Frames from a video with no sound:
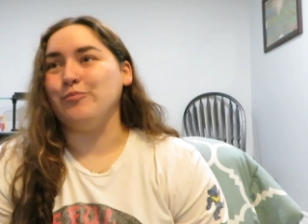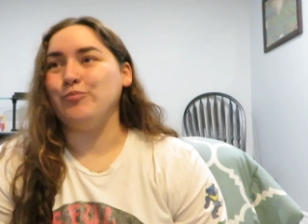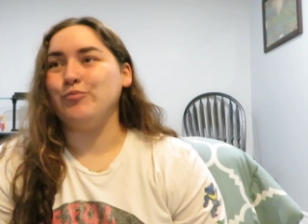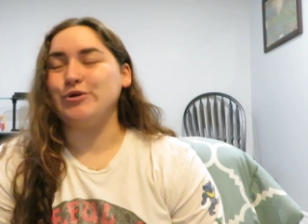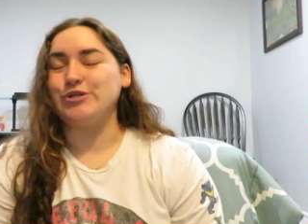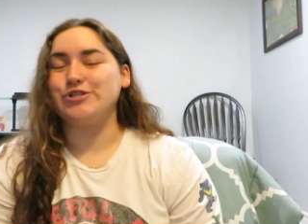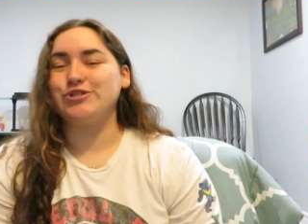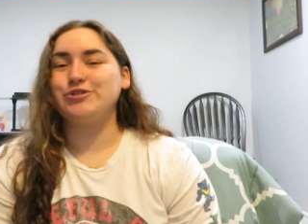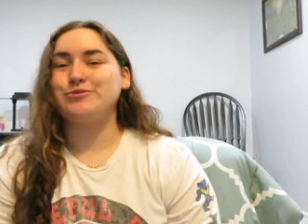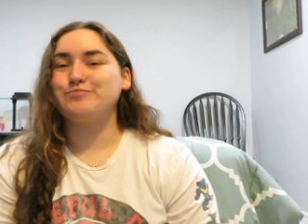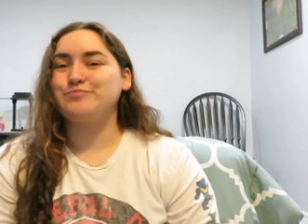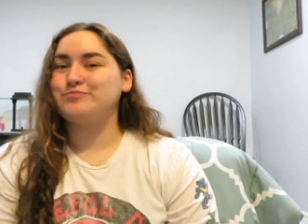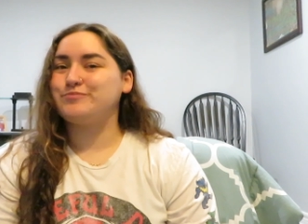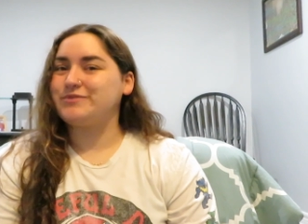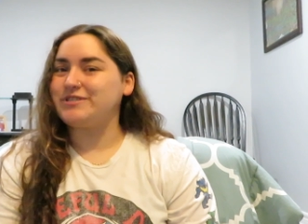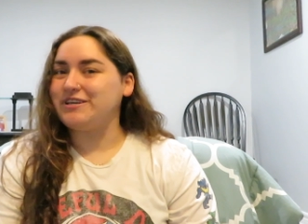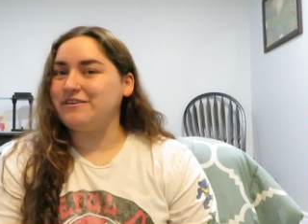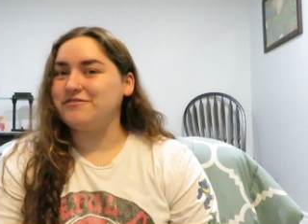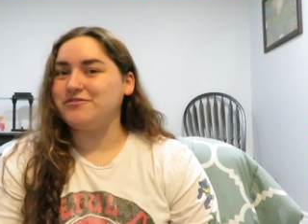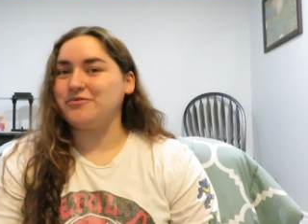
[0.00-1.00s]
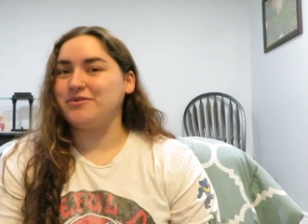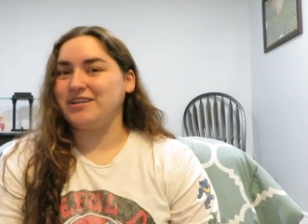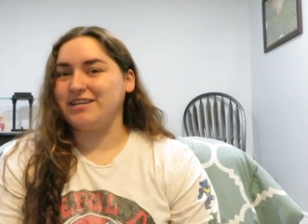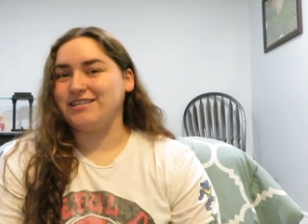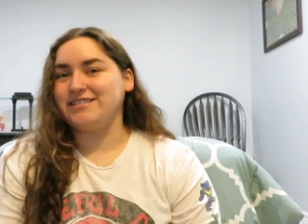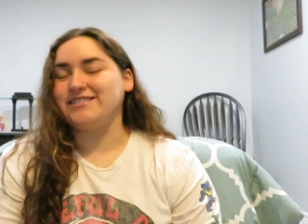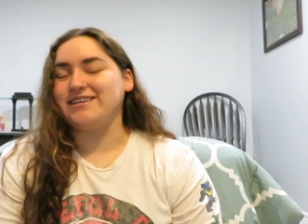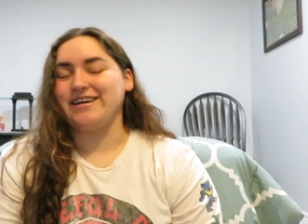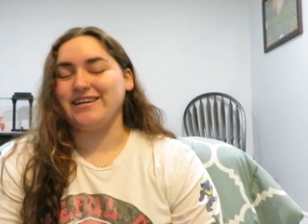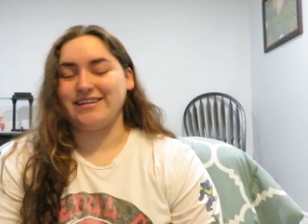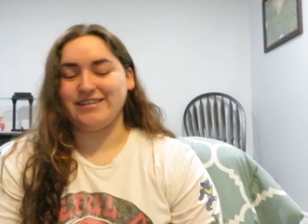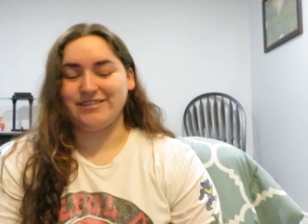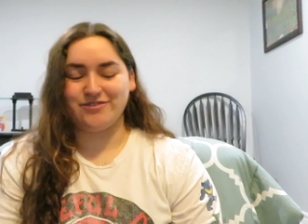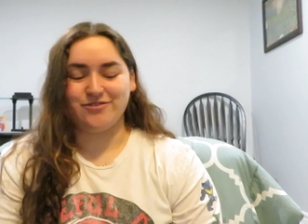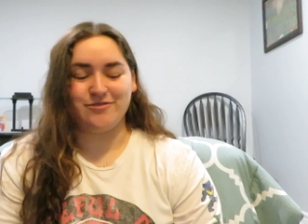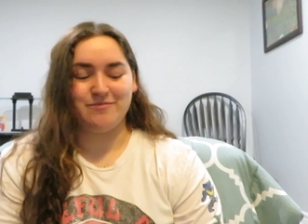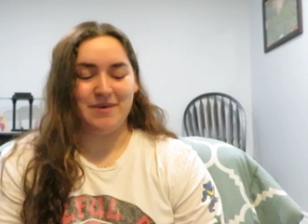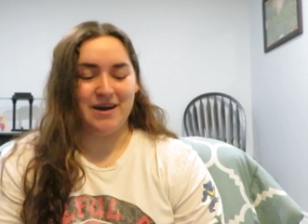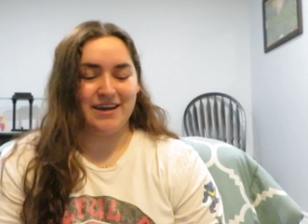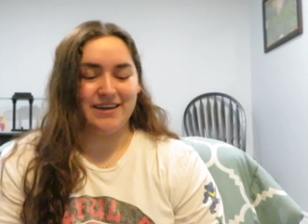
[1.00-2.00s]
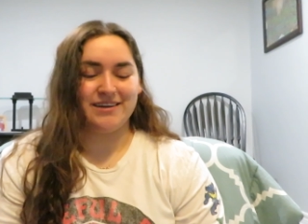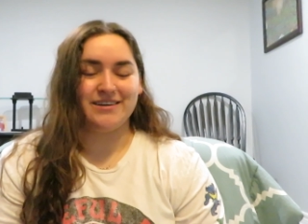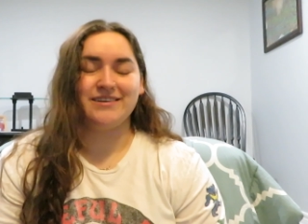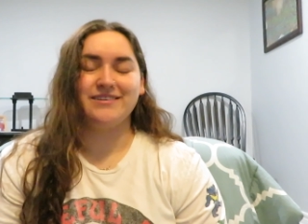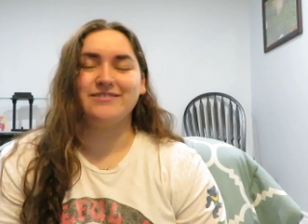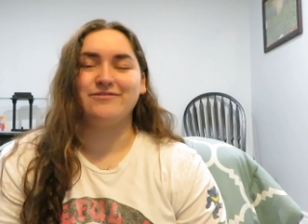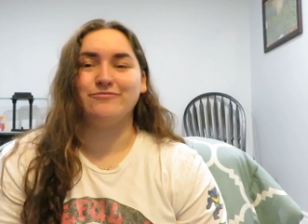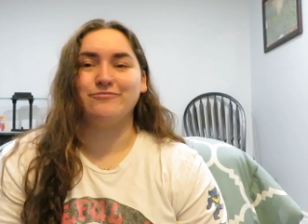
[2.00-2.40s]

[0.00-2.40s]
which gives you an insight into my